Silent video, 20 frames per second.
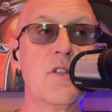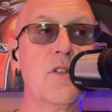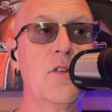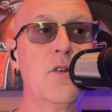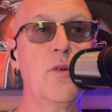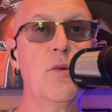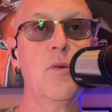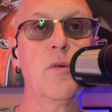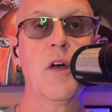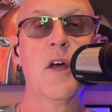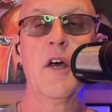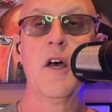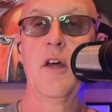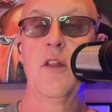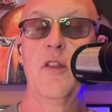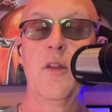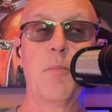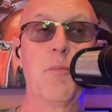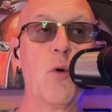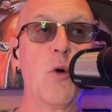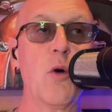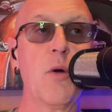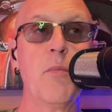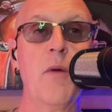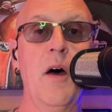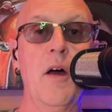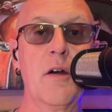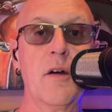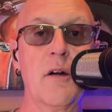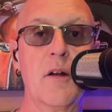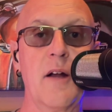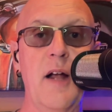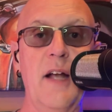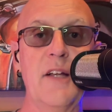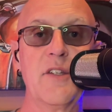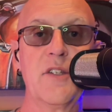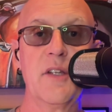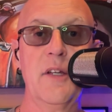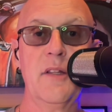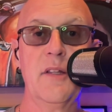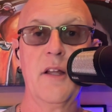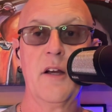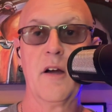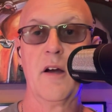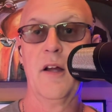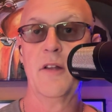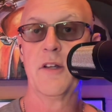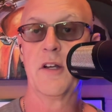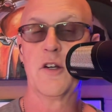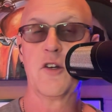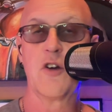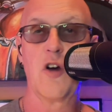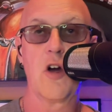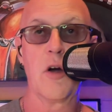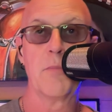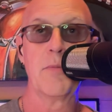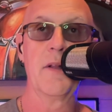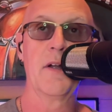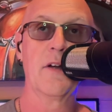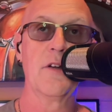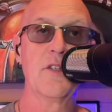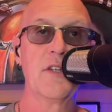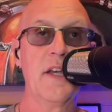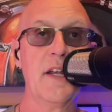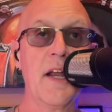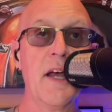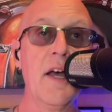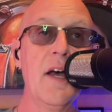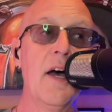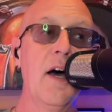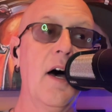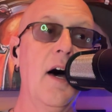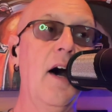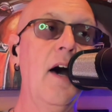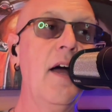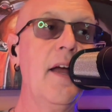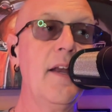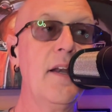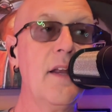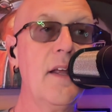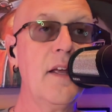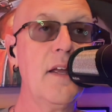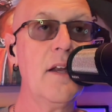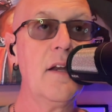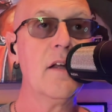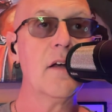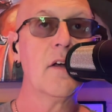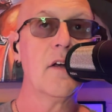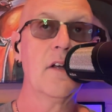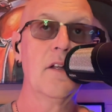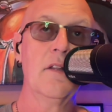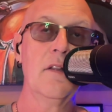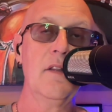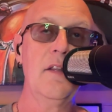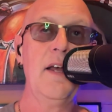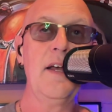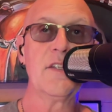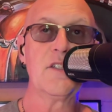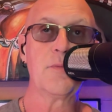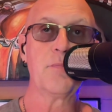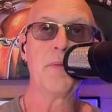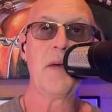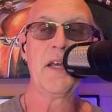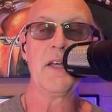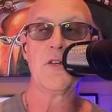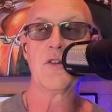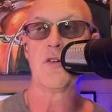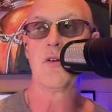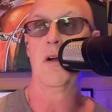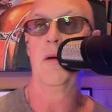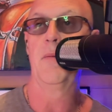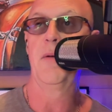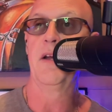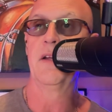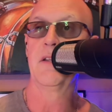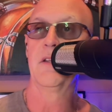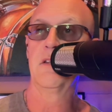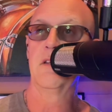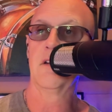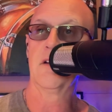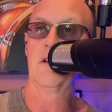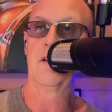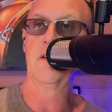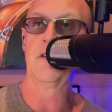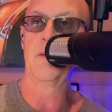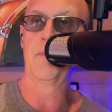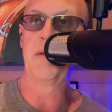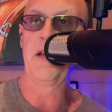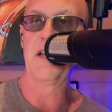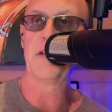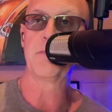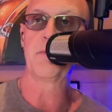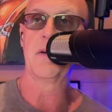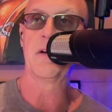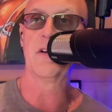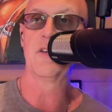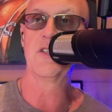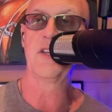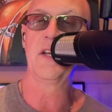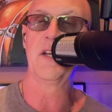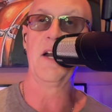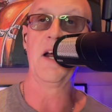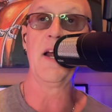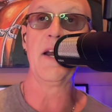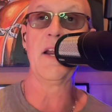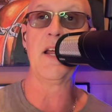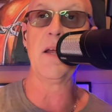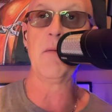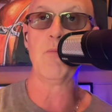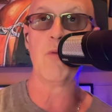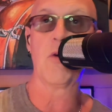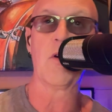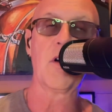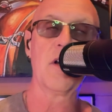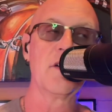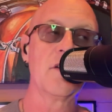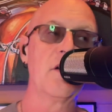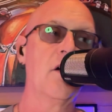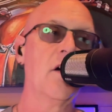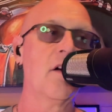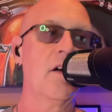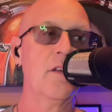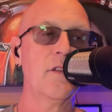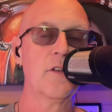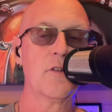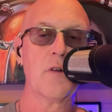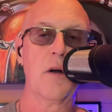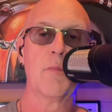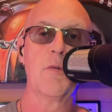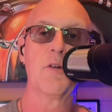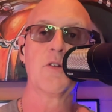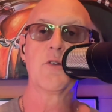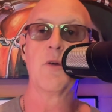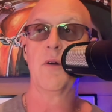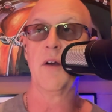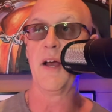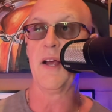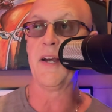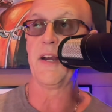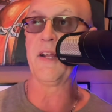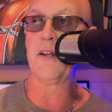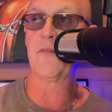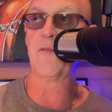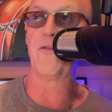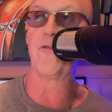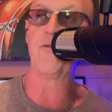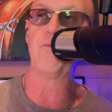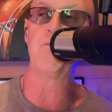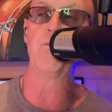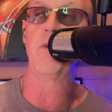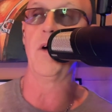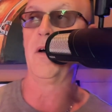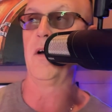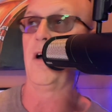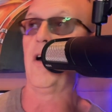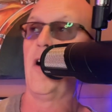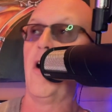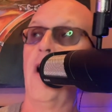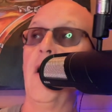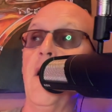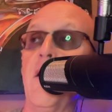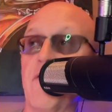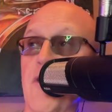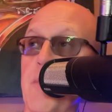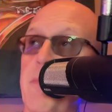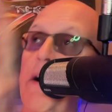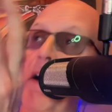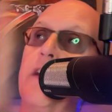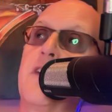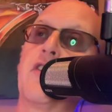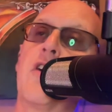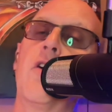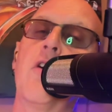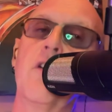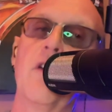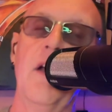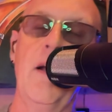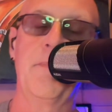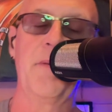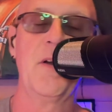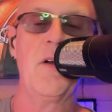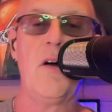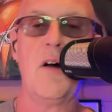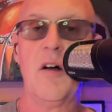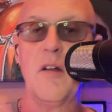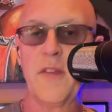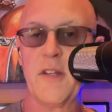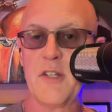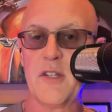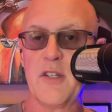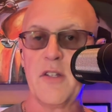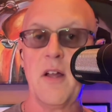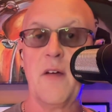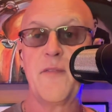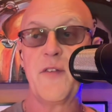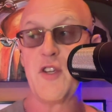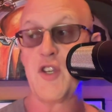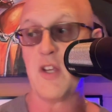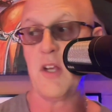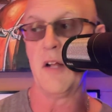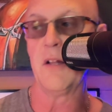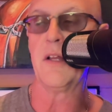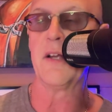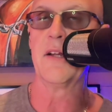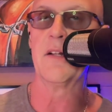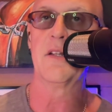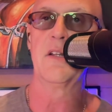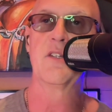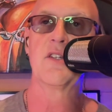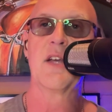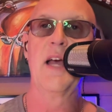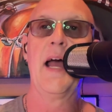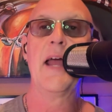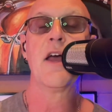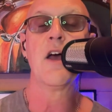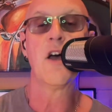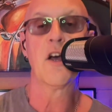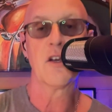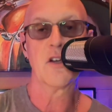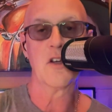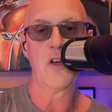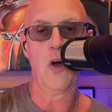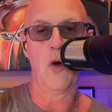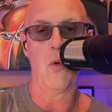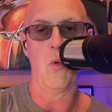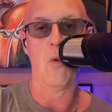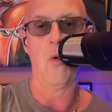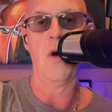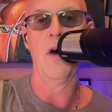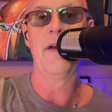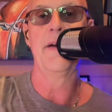to, the poor monitor guy sitting there and the guitar player saying, I need less bass drum. And then the bass player saying, I need more guitar. And the drummer's going, I need everybody turned up. All this stuff is yelling at this guy. Go one